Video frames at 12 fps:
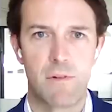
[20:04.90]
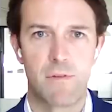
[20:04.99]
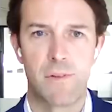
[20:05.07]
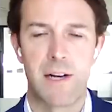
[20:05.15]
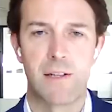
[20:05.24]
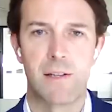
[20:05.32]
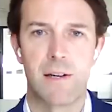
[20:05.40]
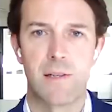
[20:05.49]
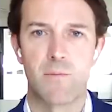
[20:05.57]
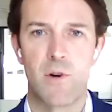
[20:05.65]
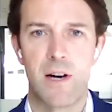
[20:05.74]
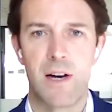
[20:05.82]
reflected. And
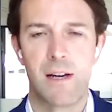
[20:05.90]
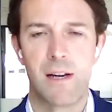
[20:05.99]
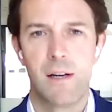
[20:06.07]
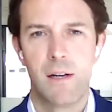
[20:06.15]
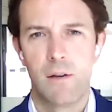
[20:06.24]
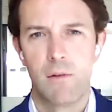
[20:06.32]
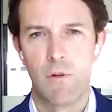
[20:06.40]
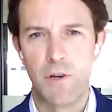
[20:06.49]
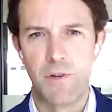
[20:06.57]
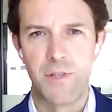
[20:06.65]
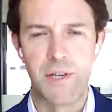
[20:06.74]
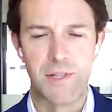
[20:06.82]
that's why when
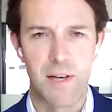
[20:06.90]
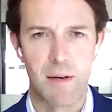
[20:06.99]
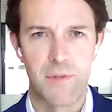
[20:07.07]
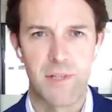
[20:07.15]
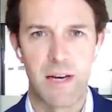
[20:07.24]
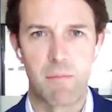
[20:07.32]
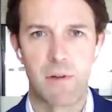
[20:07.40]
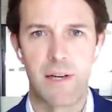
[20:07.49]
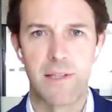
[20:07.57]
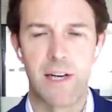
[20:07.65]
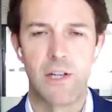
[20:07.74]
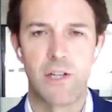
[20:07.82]
you see some
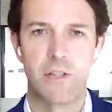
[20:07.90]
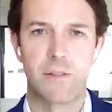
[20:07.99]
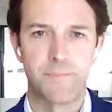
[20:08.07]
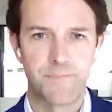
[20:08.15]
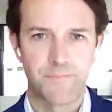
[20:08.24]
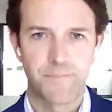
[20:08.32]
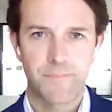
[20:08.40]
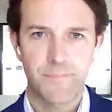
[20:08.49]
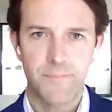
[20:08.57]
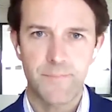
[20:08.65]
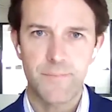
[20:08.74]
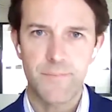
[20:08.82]
stabilization
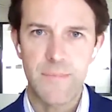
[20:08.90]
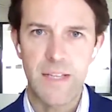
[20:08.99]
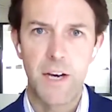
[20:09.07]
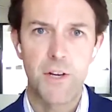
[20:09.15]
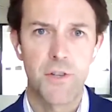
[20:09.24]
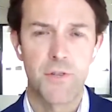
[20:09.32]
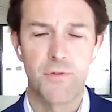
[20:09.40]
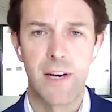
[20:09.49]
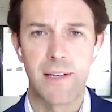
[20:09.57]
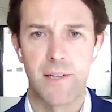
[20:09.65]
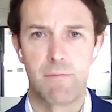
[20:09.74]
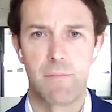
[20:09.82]
in interest
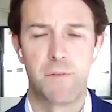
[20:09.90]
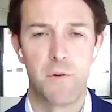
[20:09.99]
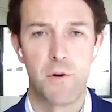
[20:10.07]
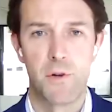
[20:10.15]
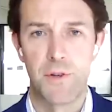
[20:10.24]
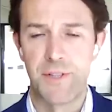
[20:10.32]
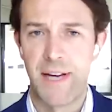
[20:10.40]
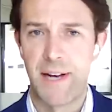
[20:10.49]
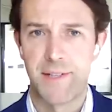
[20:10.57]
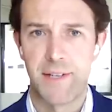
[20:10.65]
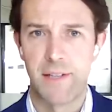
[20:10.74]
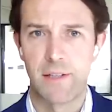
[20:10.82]
rates, and before the
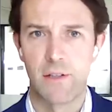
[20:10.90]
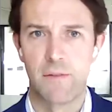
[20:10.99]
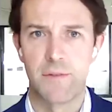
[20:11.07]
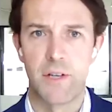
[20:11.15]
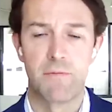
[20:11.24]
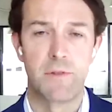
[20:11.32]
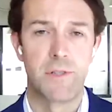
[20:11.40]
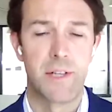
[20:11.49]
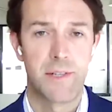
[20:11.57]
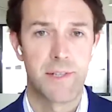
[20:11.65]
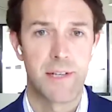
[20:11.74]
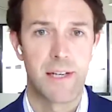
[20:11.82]
debt ceiling conversation, we
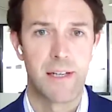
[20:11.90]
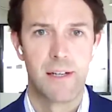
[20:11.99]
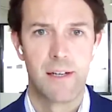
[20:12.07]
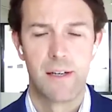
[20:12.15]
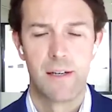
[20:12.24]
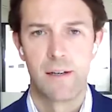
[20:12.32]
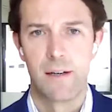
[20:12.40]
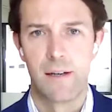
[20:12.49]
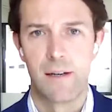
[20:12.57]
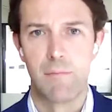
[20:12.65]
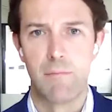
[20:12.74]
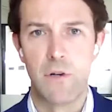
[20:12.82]
did see
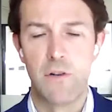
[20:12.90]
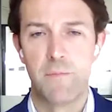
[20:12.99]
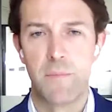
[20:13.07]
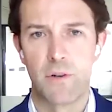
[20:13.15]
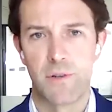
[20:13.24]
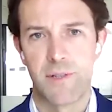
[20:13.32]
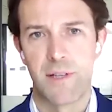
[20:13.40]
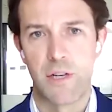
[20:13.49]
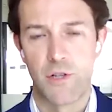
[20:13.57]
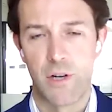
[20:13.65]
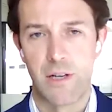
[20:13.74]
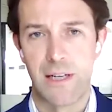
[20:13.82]
a movement or a
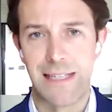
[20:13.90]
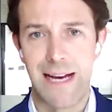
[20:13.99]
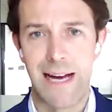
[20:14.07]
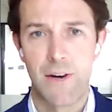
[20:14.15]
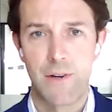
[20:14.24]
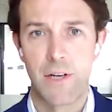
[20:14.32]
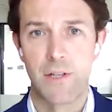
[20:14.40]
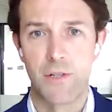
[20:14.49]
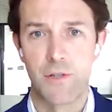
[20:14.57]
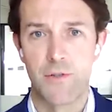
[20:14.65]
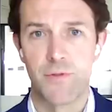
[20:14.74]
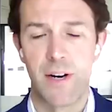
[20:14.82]
slight trending down in
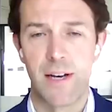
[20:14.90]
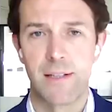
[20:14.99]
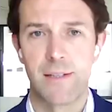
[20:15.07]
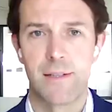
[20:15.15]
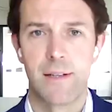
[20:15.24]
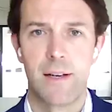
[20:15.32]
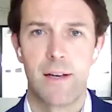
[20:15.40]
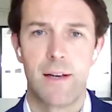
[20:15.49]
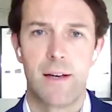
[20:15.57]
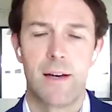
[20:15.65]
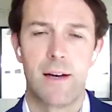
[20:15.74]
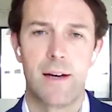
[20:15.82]
interest rates
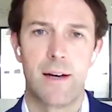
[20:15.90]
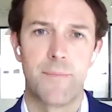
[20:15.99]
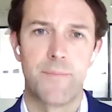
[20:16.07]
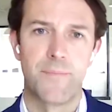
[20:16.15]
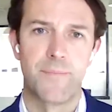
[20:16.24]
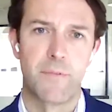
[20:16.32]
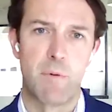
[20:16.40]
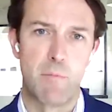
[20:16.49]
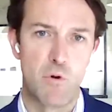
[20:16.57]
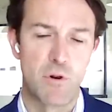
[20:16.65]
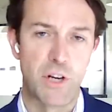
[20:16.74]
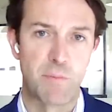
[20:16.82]
from a
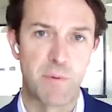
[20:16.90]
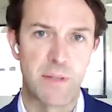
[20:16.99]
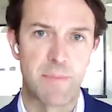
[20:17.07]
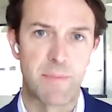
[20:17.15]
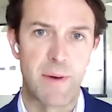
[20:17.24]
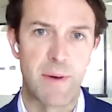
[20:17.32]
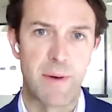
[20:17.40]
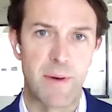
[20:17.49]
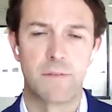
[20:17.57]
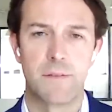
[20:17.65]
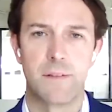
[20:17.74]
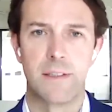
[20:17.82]
mortgage perspective.
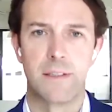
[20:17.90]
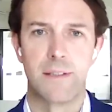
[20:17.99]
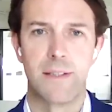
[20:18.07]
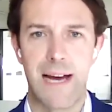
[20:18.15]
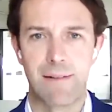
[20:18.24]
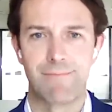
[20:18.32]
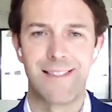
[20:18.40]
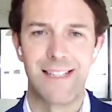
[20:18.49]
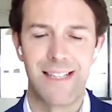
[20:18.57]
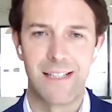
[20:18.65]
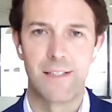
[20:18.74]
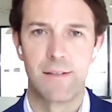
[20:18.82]
And that
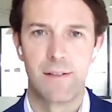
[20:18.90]
did,